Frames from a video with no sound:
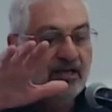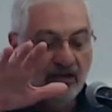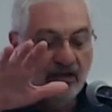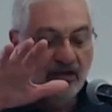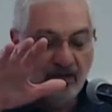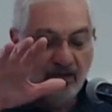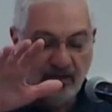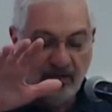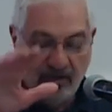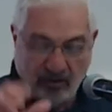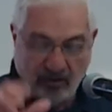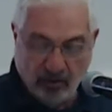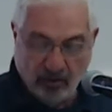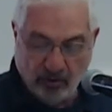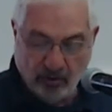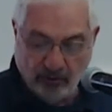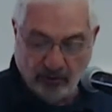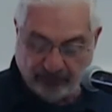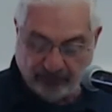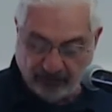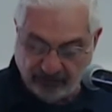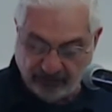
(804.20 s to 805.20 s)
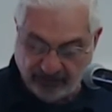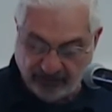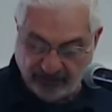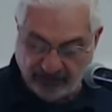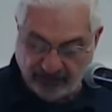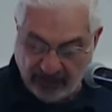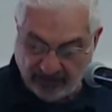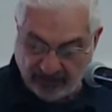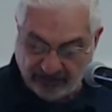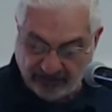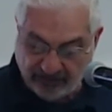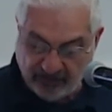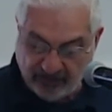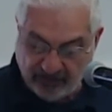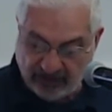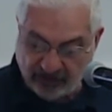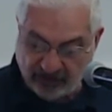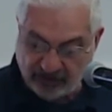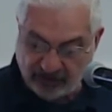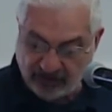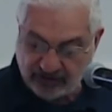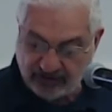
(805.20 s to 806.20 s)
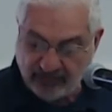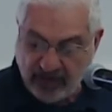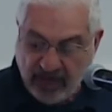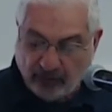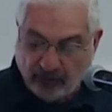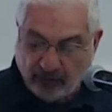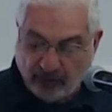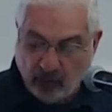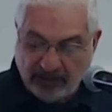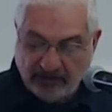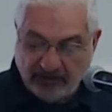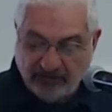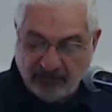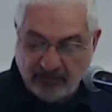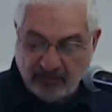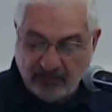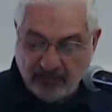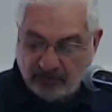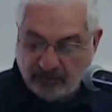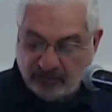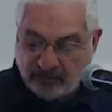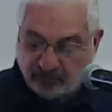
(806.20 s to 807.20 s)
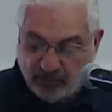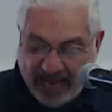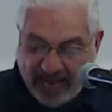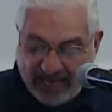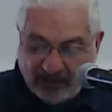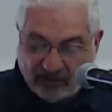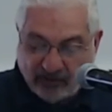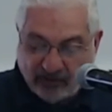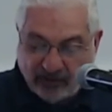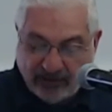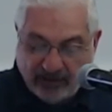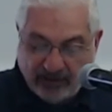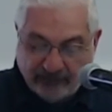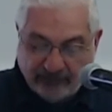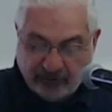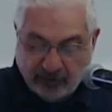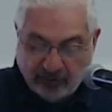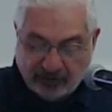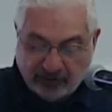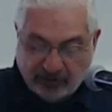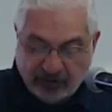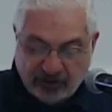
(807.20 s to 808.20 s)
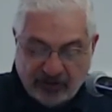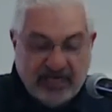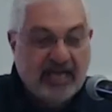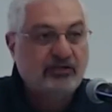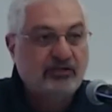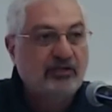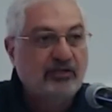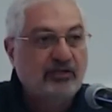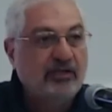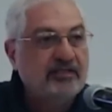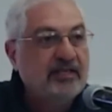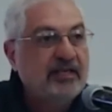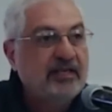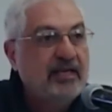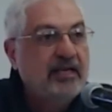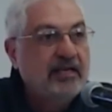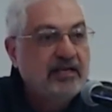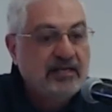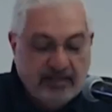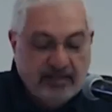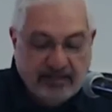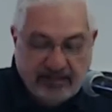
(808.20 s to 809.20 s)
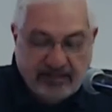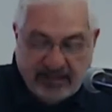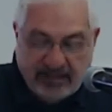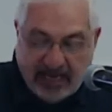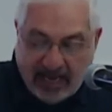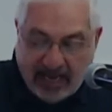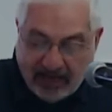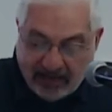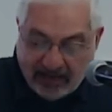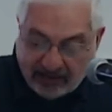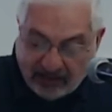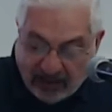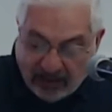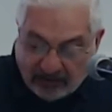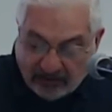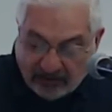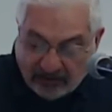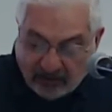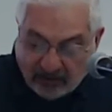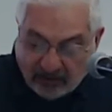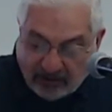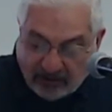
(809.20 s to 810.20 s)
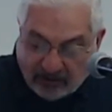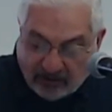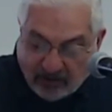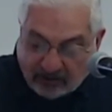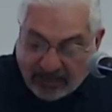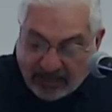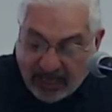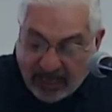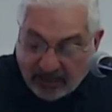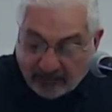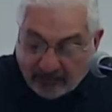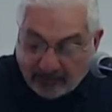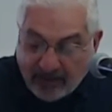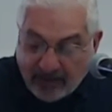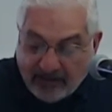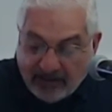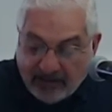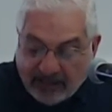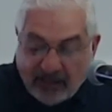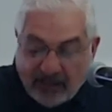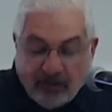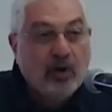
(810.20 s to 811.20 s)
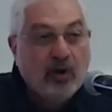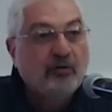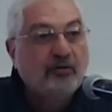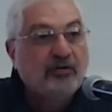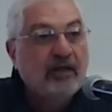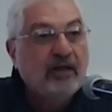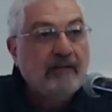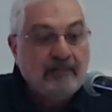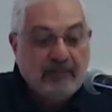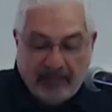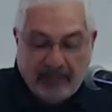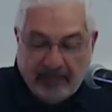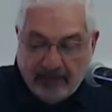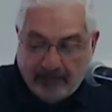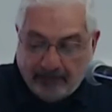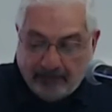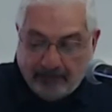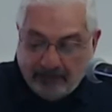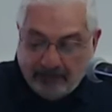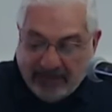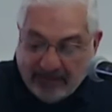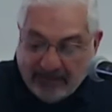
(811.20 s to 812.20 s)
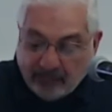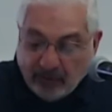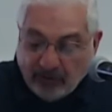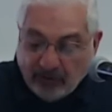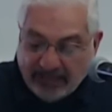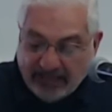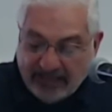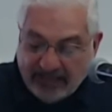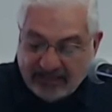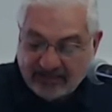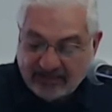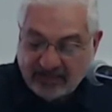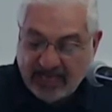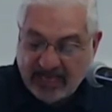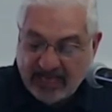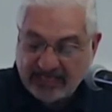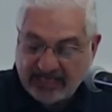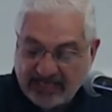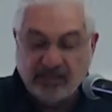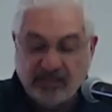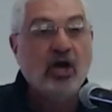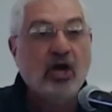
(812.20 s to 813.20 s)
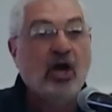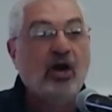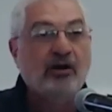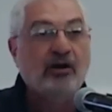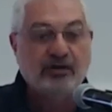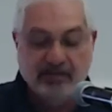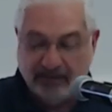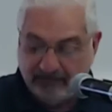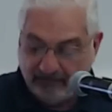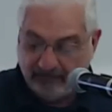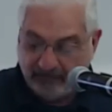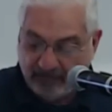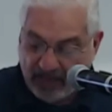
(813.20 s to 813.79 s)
uh, over the other nations. For one of the most radical of Turkish nationalists, Ziya uh, Gökalp, he wrote, the people is like a garden.